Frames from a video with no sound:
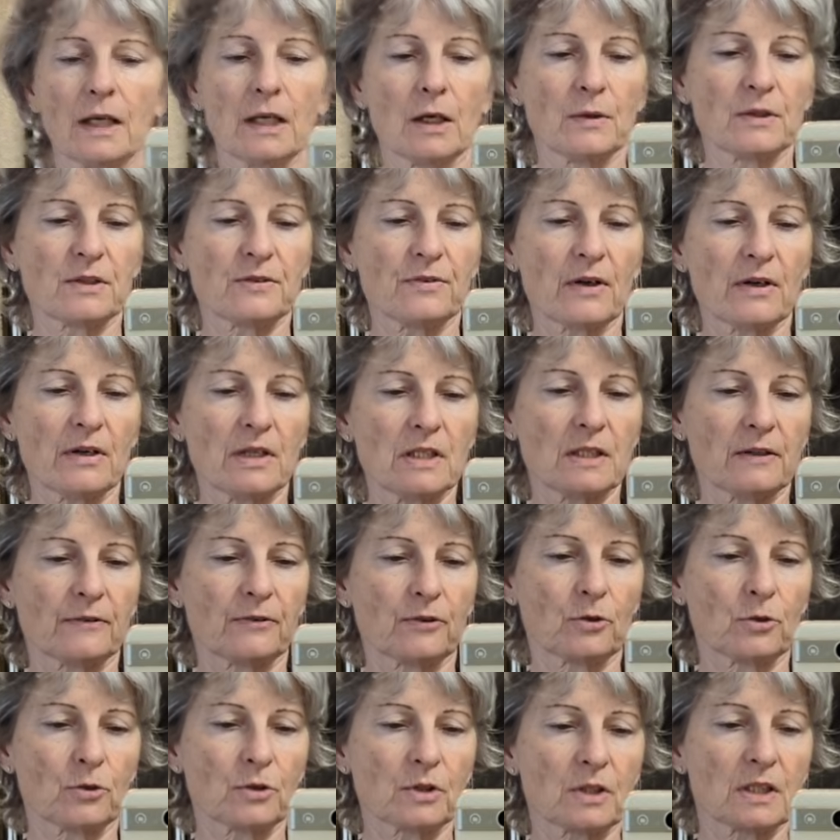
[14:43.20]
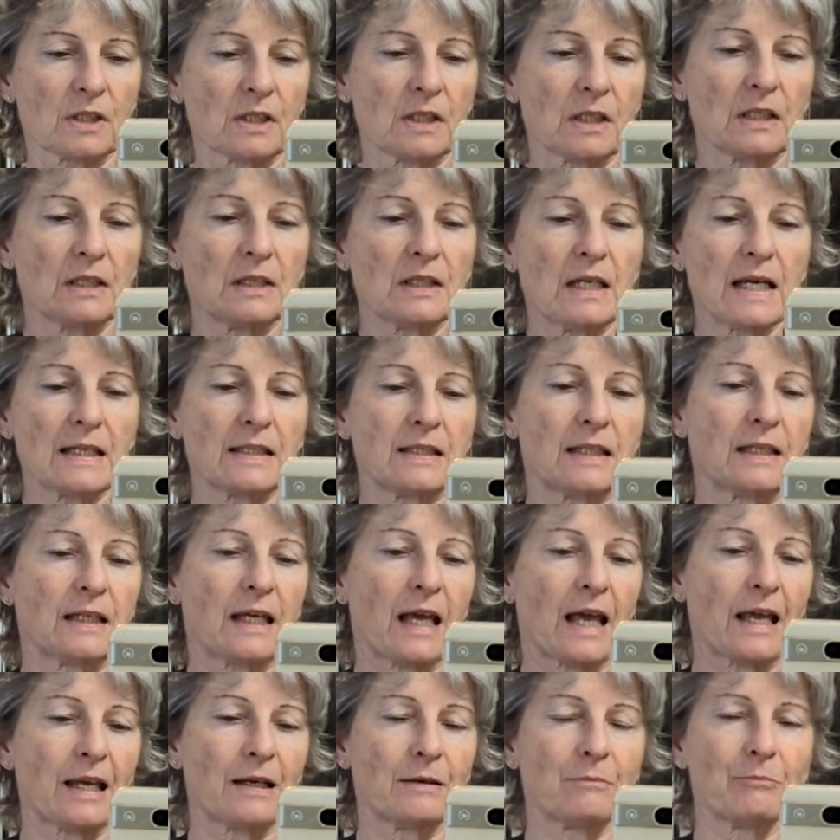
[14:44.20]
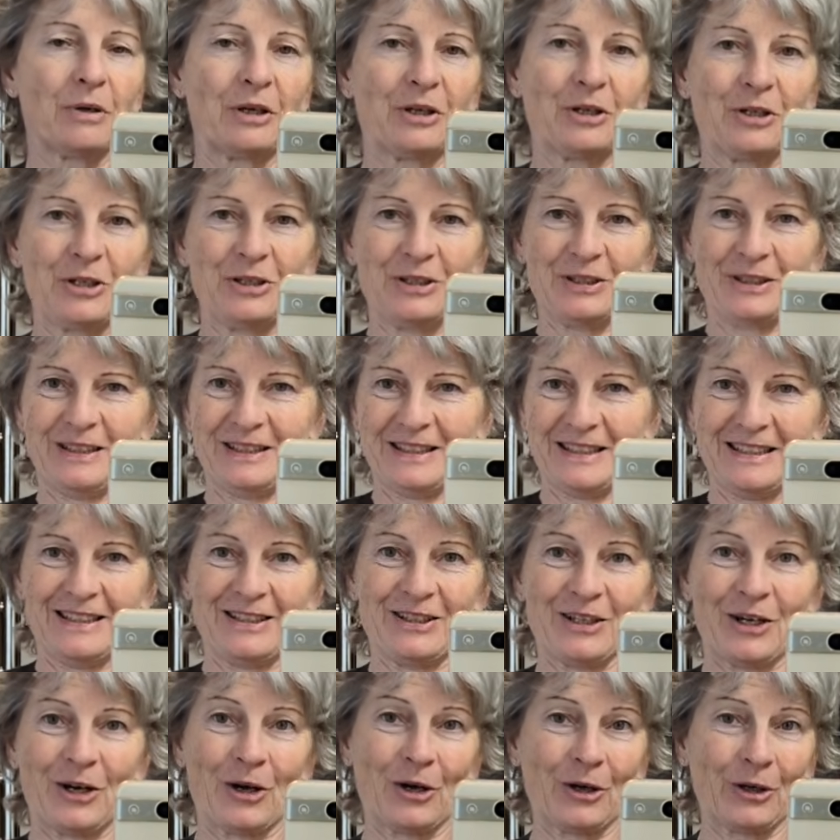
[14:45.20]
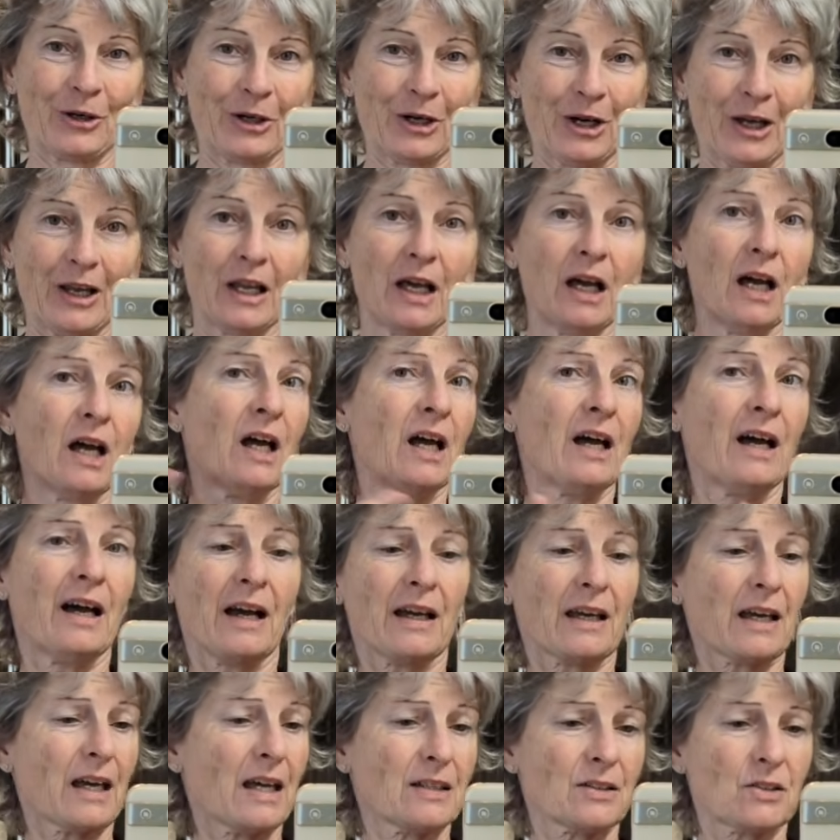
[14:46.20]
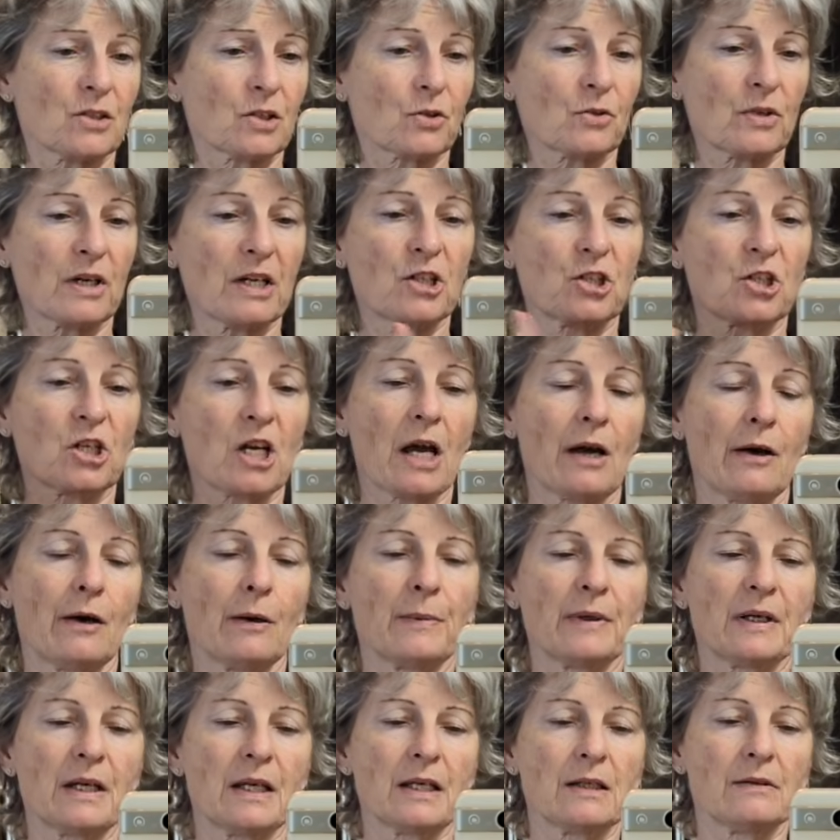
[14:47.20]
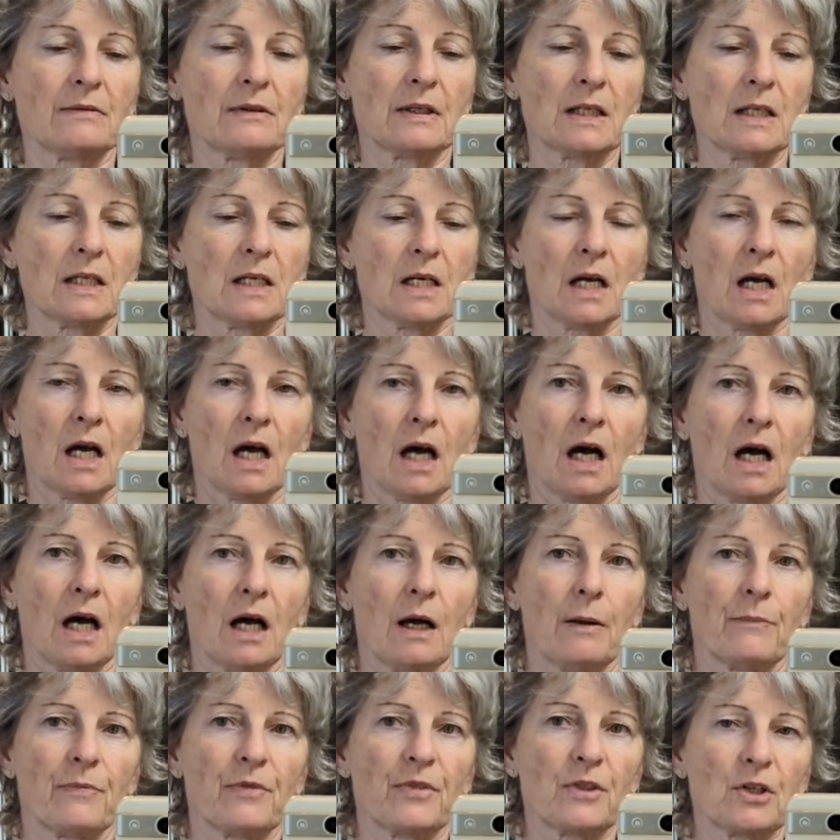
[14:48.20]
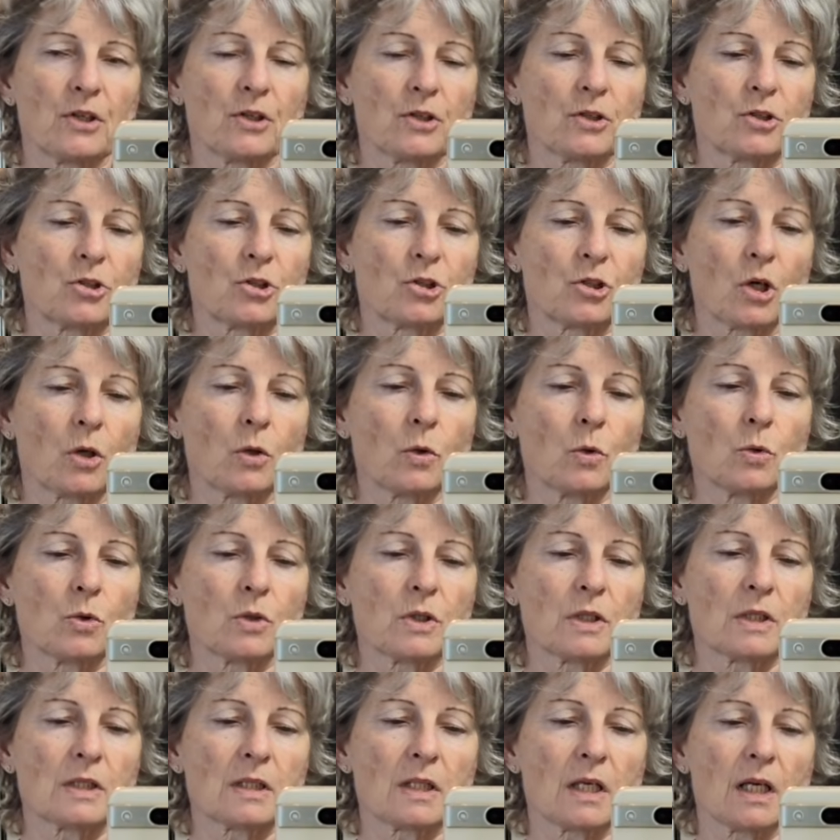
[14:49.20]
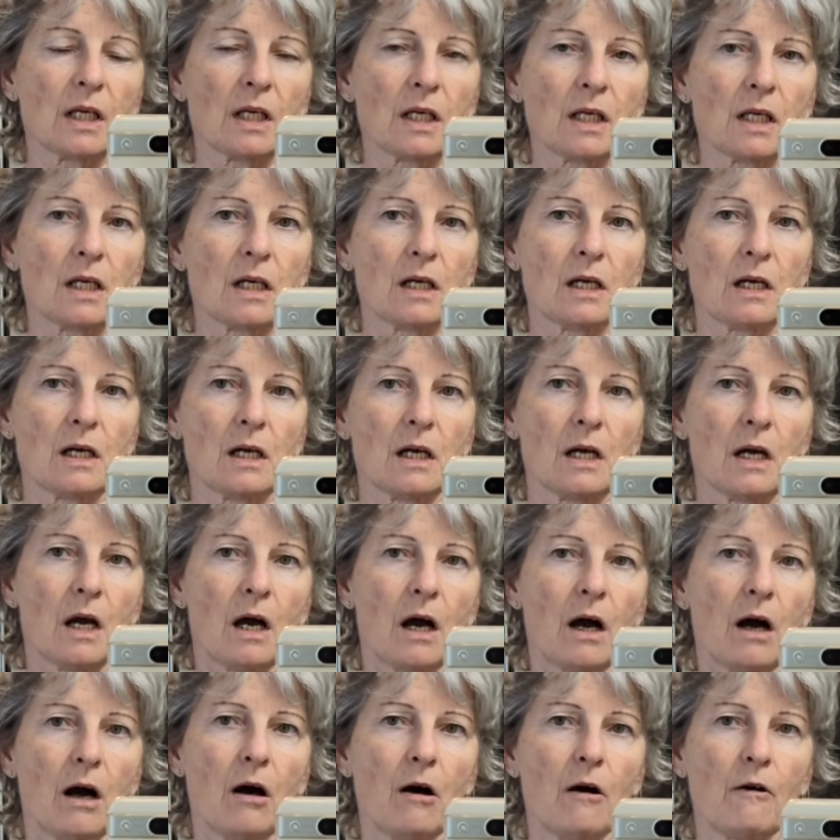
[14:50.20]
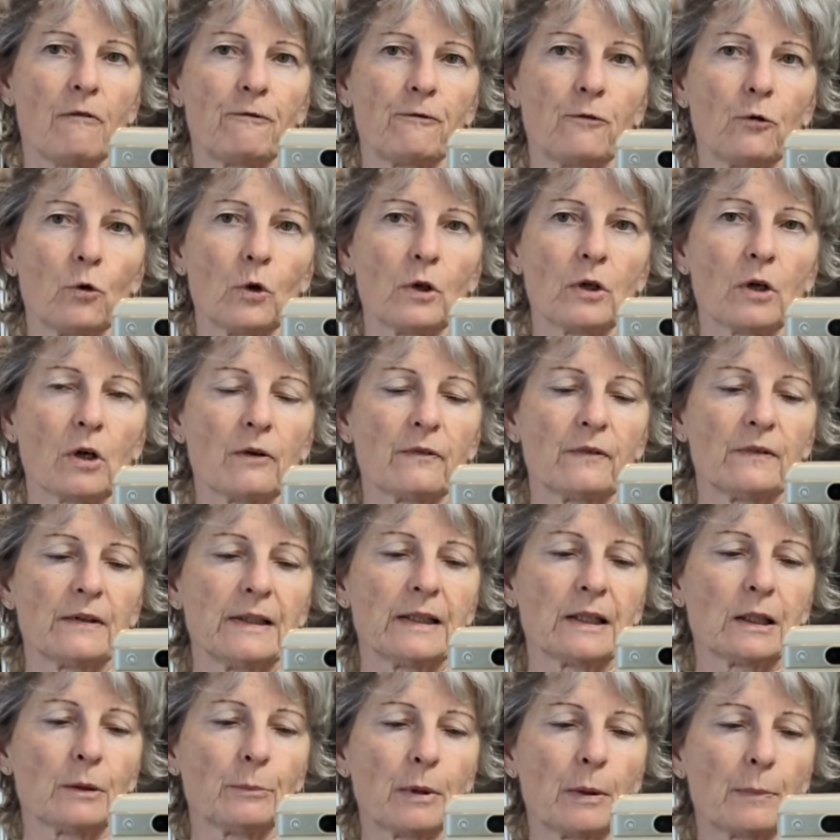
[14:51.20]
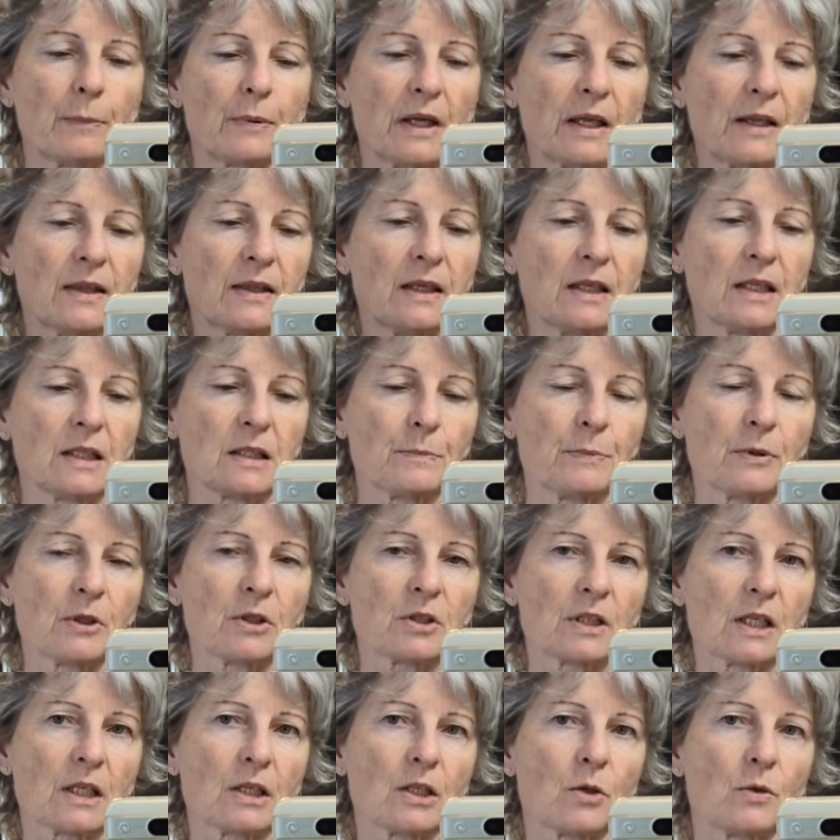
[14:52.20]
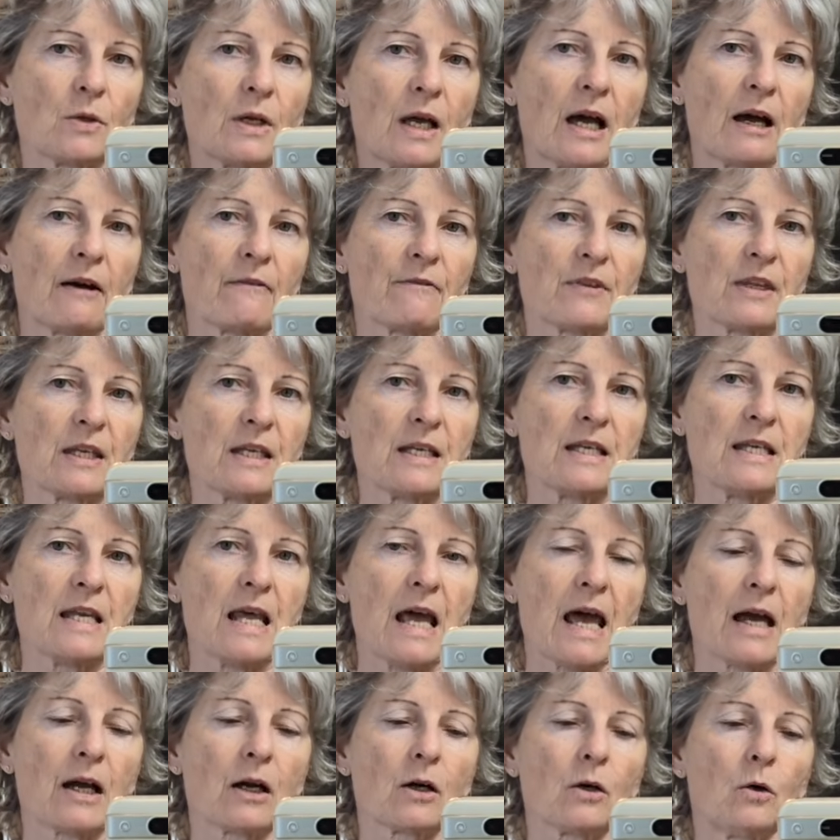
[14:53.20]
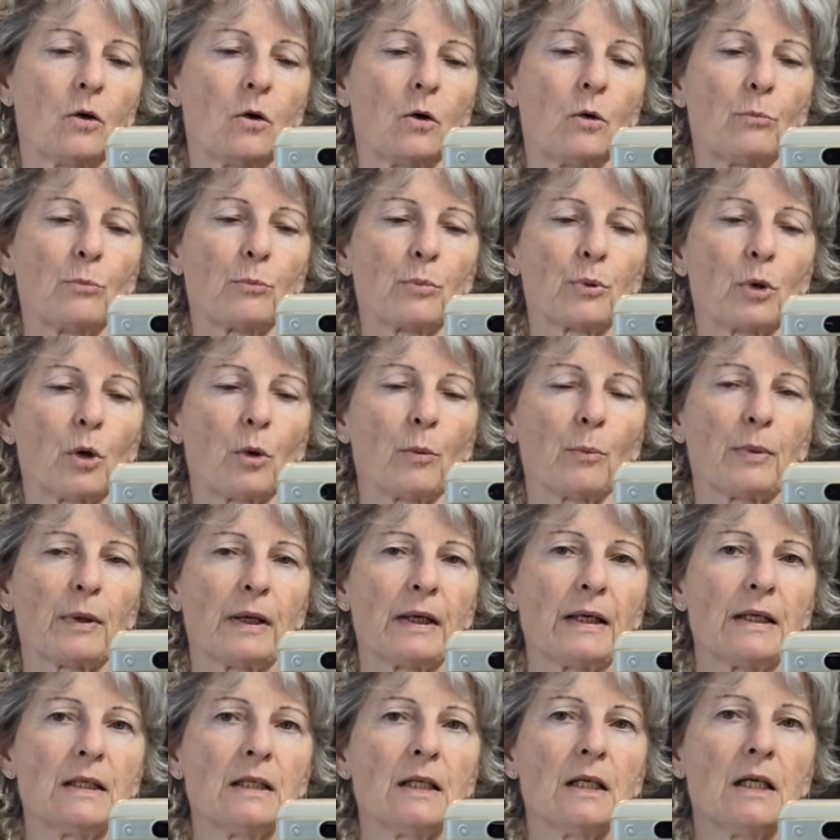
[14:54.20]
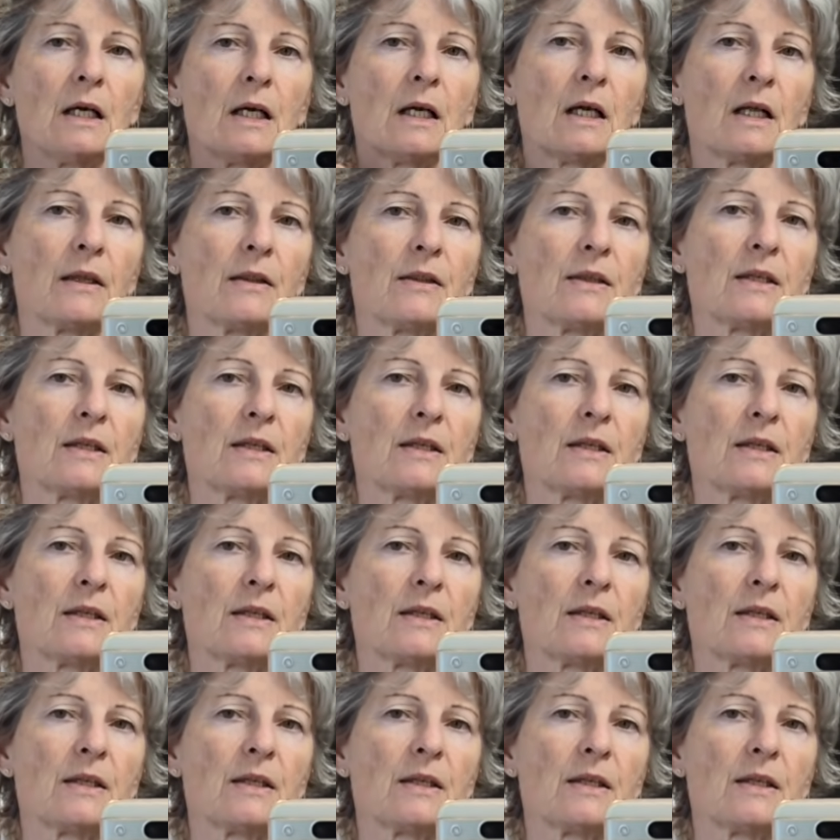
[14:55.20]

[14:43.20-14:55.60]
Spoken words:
I know it's very difficult to see yet again because of the dark colour against a grey shower, but anyway, the shoulders here are falling off a little bit, but I think it's because I don't have the neck on properly.